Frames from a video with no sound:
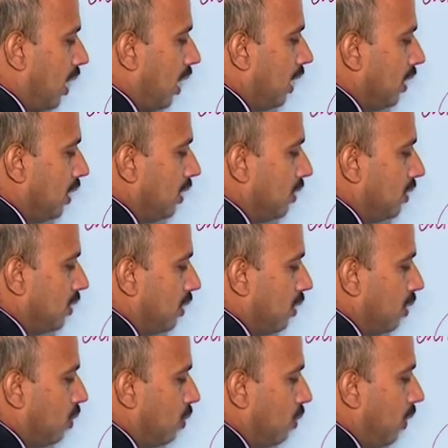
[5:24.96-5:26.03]

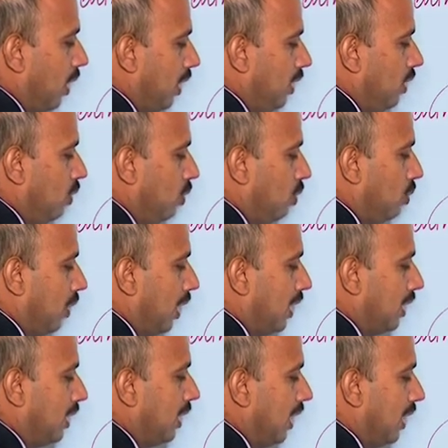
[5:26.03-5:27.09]

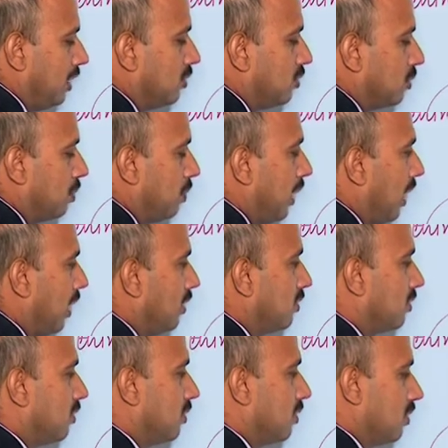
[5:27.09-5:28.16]
IYOY dash
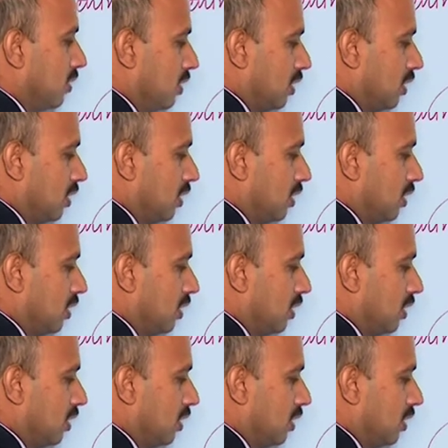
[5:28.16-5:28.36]
plus